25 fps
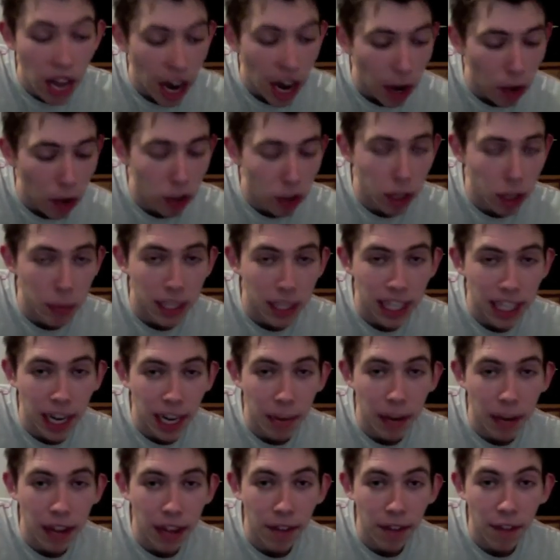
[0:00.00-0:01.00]
I'll also be
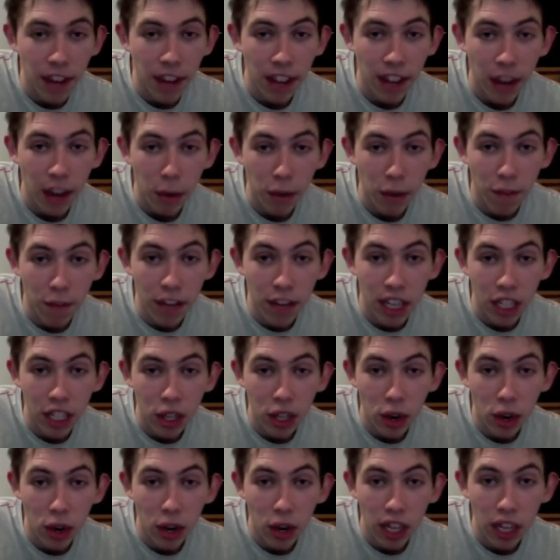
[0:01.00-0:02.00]
celebrating the fact that I would have
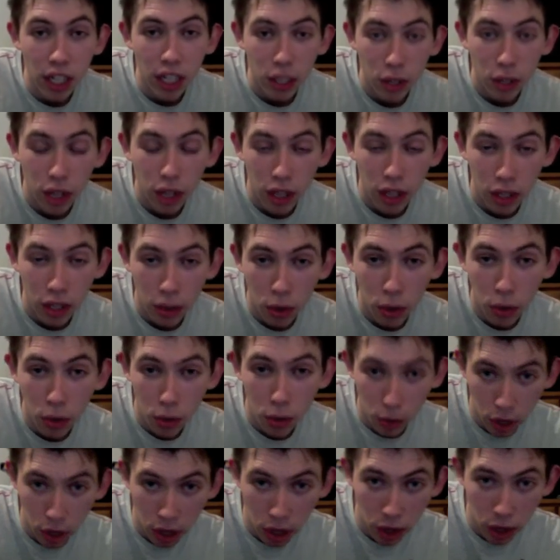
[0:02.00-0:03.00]
finished college and, and,
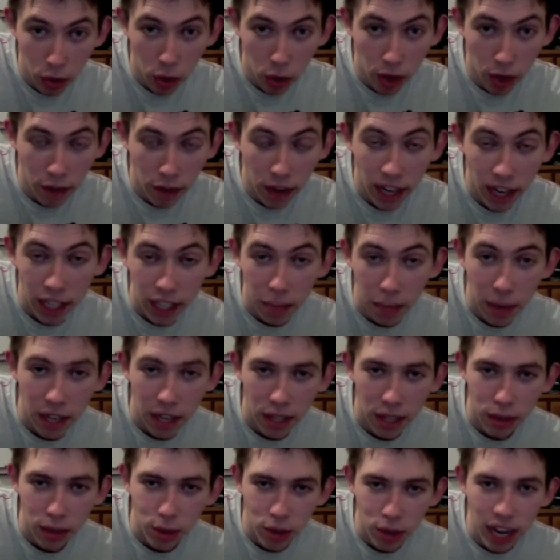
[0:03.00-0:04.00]
you know qualified as a
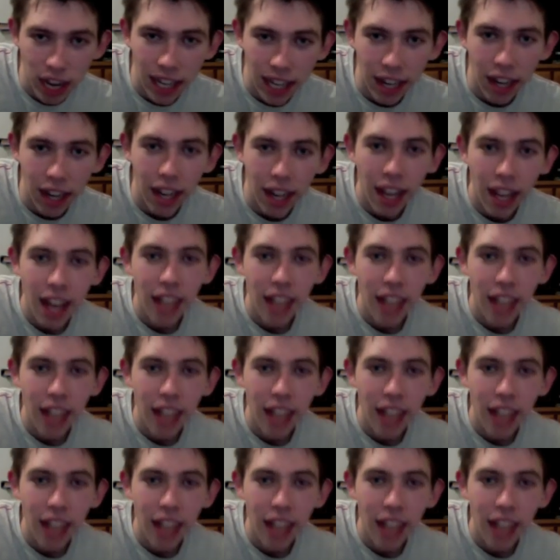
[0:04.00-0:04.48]
personal trainer.